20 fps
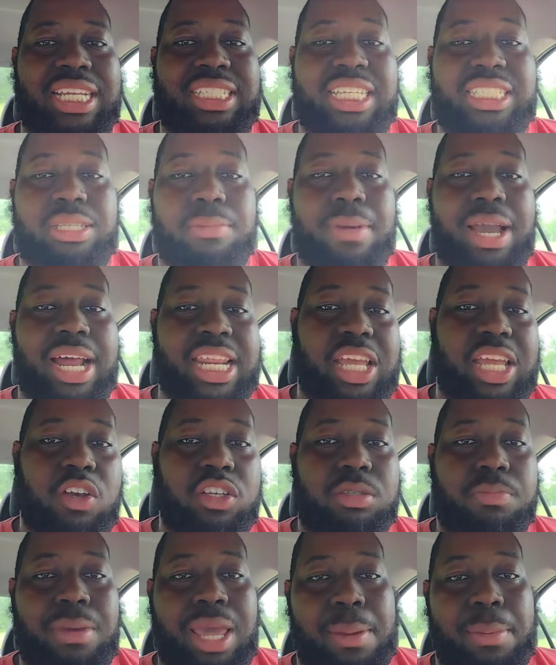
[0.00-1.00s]
to see somebody
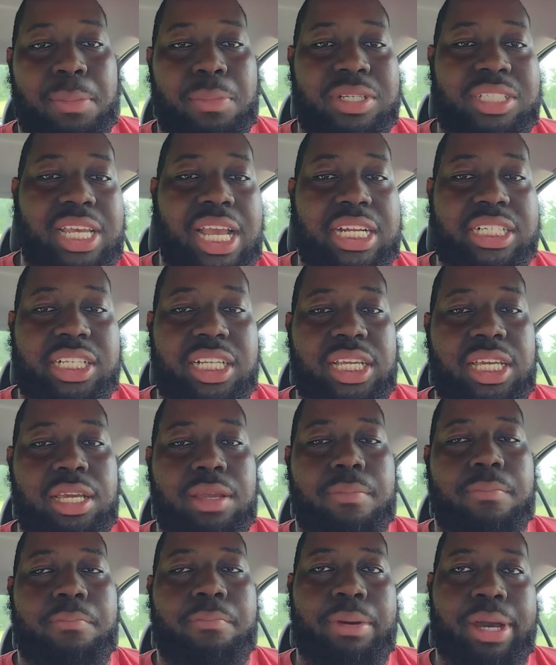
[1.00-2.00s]
else, maybe,
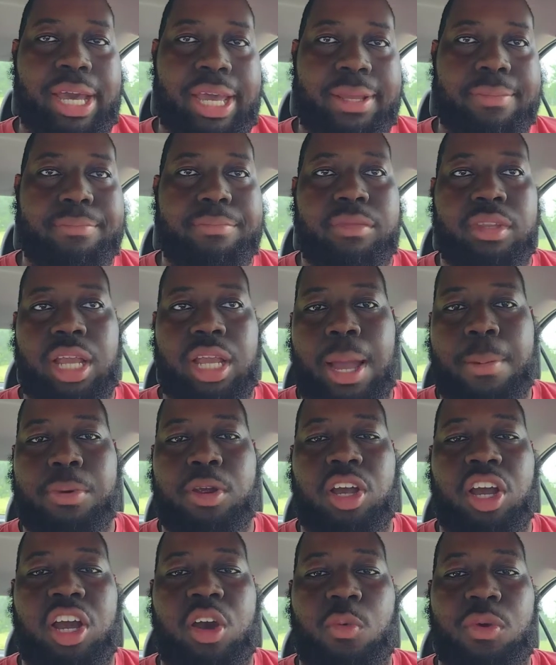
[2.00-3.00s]
potentially. But I'm
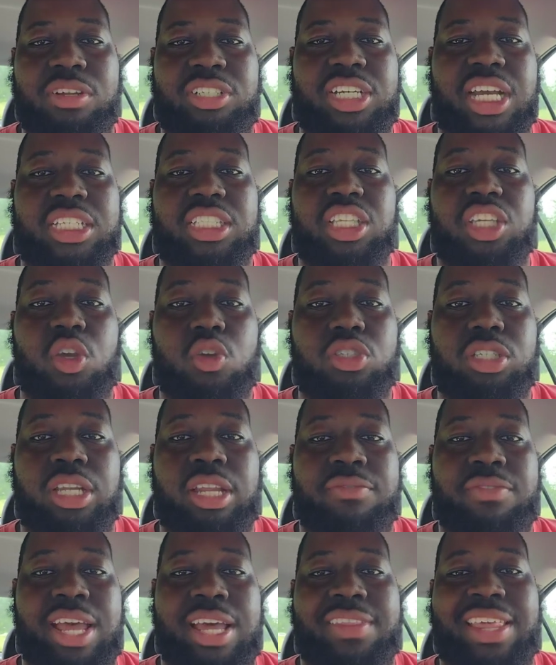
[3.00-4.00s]
good with Justin Houston
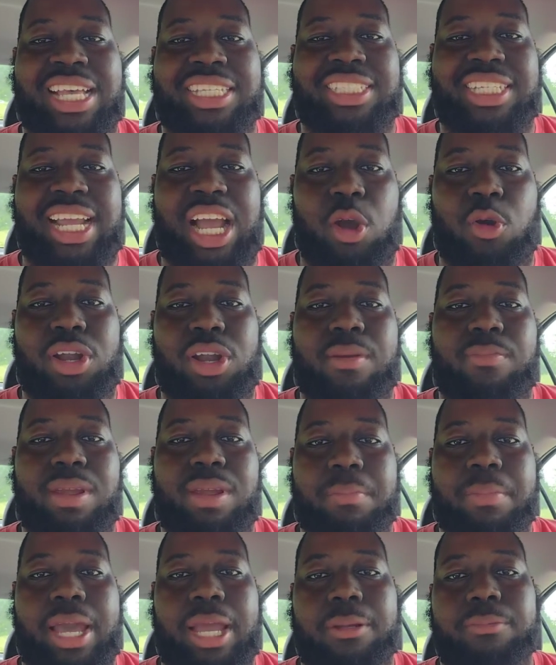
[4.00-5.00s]
if that's the guy who they
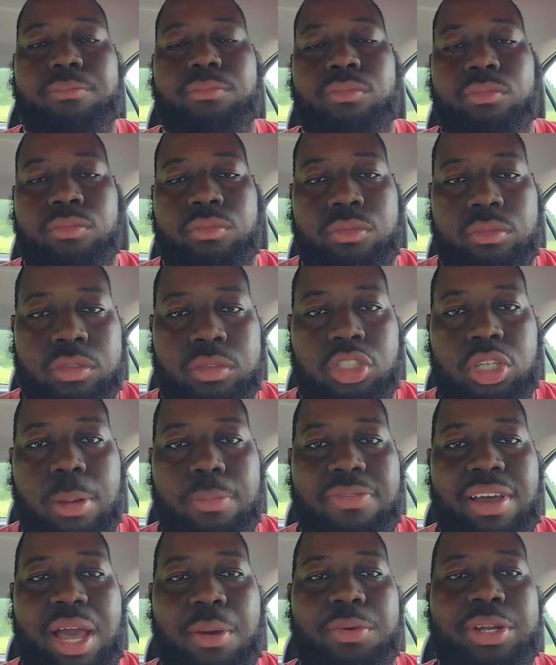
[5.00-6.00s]
bring back. So I'm
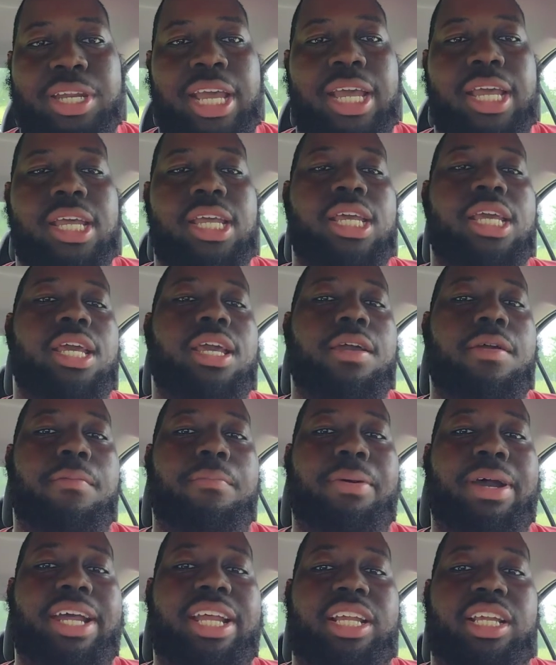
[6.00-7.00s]
fine with that.
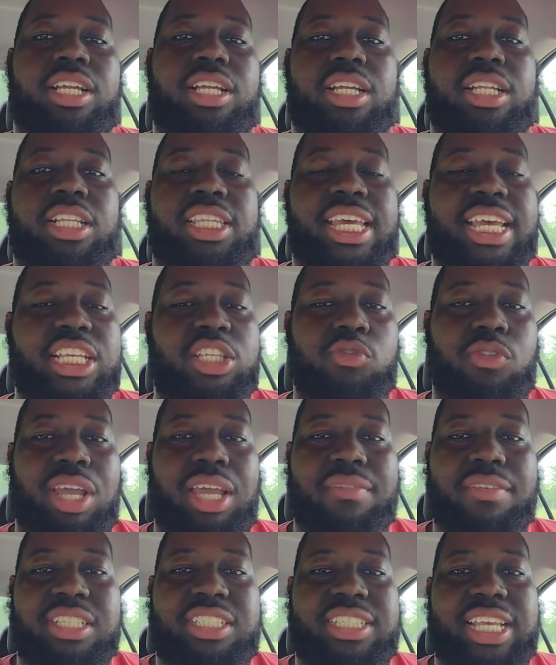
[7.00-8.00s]
But this
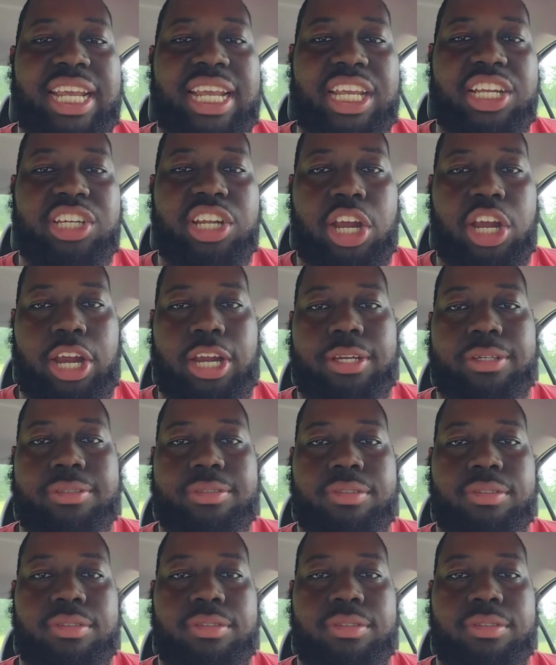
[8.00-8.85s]
Ravens secondary,